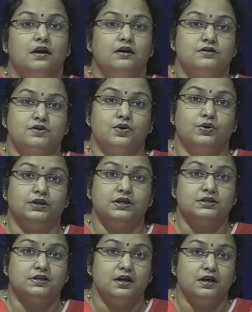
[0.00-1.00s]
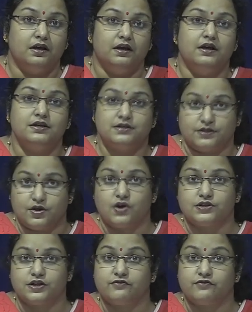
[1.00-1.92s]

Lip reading: So, this is costing